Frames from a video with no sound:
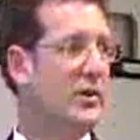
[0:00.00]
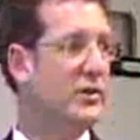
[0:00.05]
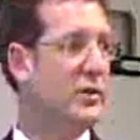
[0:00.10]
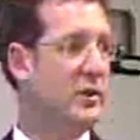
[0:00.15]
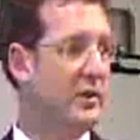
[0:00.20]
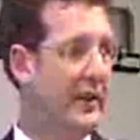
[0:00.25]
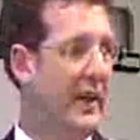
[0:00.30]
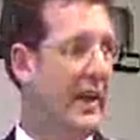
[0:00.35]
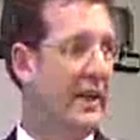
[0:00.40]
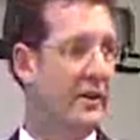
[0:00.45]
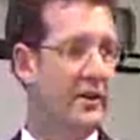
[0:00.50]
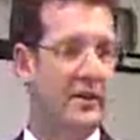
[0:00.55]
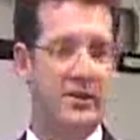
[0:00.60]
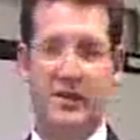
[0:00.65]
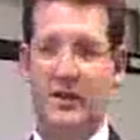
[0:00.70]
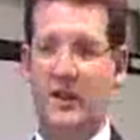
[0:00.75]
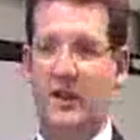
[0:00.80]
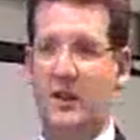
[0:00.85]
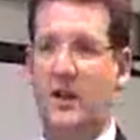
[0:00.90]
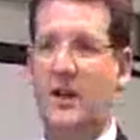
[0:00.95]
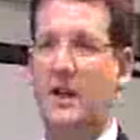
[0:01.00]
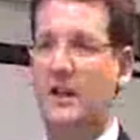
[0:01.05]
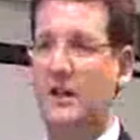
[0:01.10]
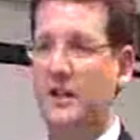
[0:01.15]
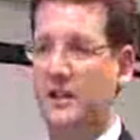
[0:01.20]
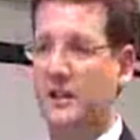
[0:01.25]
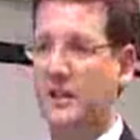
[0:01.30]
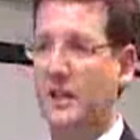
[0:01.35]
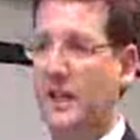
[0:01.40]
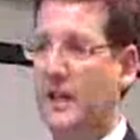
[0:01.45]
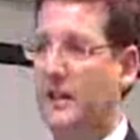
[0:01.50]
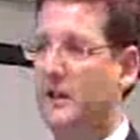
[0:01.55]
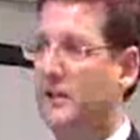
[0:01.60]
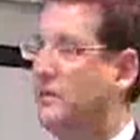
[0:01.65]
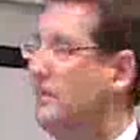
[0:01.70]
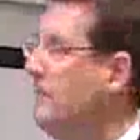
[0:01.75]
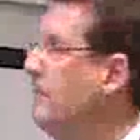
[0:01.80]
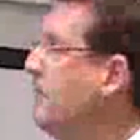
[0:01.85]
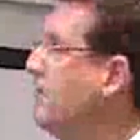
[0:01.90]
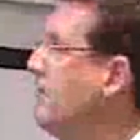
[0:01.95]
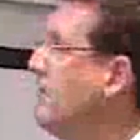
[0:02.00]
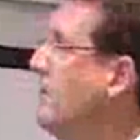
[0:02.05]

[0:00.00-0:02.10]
What sort of errors are you likely to get?